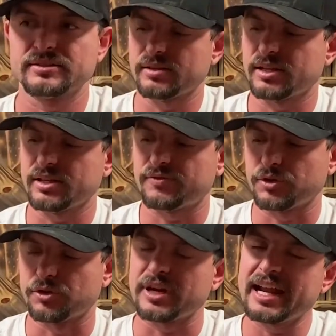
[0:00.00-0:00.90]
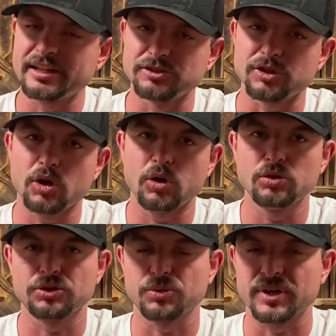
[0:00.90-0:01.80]
if your hands are cold or
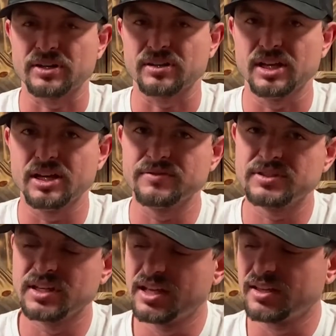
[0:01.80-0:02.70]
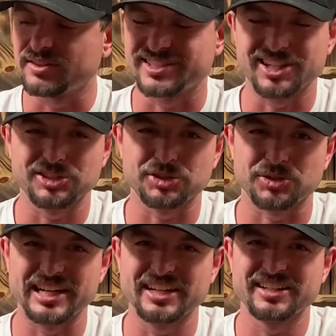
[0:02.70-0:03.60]
you're wearing gloves, the
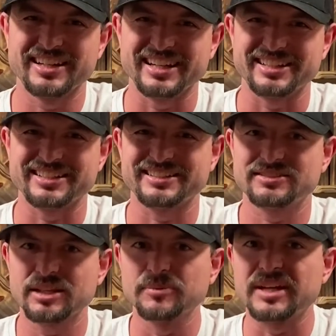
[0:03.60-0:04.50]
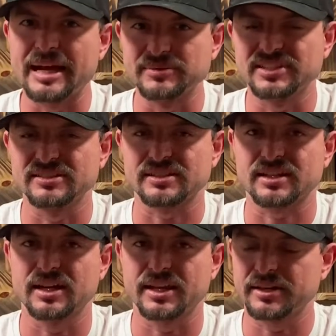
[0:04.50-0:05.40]
touchscreen, it sometimes doesn't
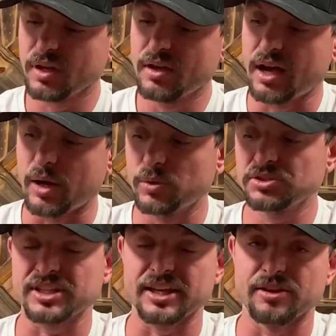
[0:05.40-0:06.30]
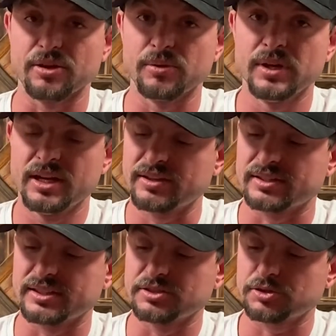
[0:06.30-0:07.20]
cut it. I will say though, that
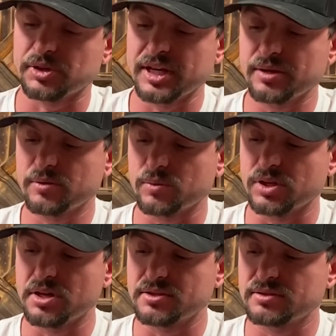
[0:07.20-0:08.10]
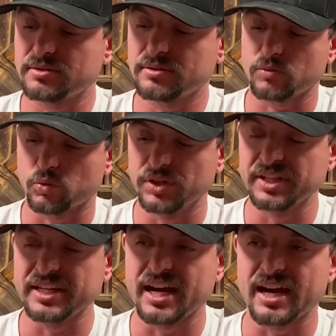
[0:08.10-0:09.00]
this screen was really
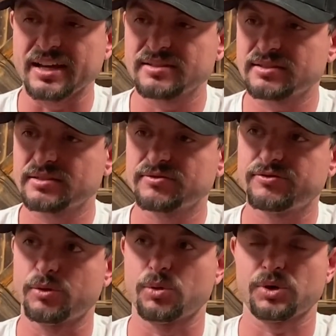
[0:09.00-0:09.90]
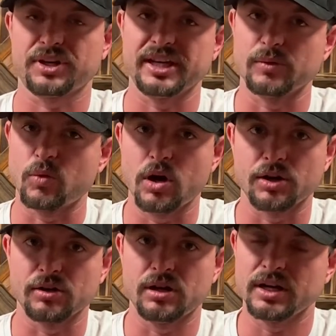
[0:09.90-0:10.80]
nice for getting water
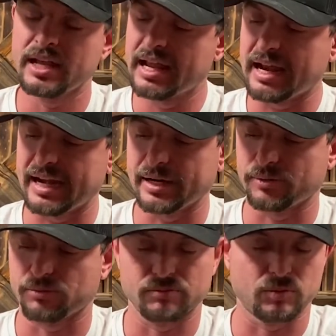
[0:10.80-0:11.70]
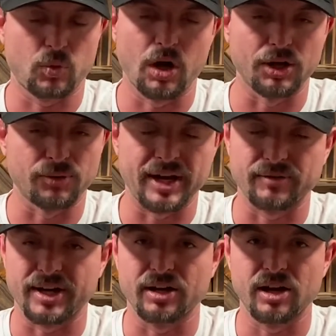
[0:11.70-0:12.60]
on and it water ran
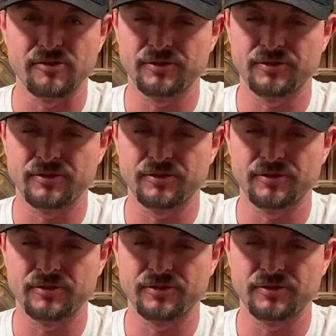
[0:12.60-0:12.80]
right off.